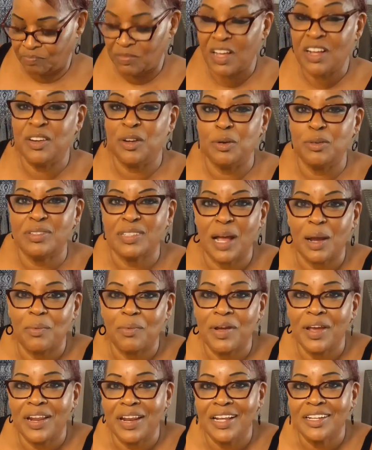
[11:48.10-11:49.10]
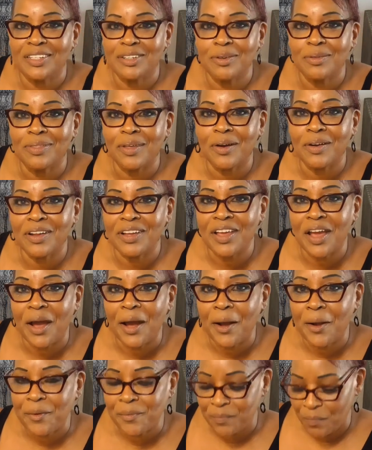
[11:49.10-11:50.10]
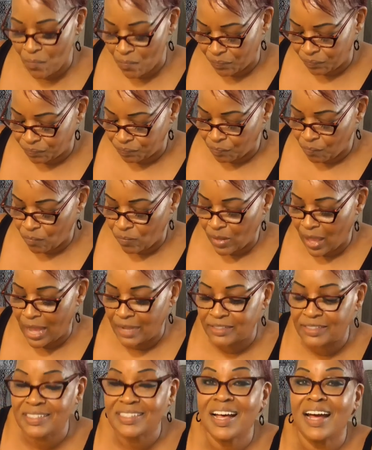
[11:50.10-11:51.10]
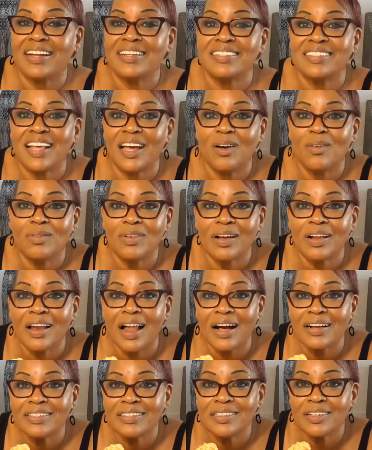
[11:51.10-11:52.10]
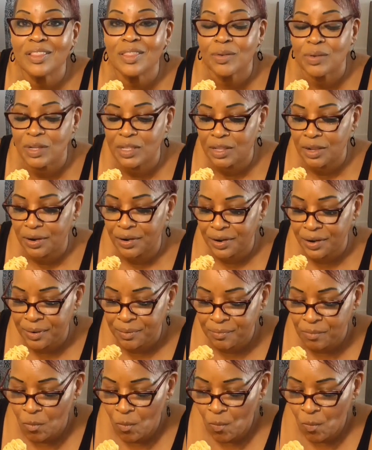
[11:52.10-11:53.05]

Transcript: It do stop ringing at 2:30, y'all. I just got to stay on the clock till 3:30.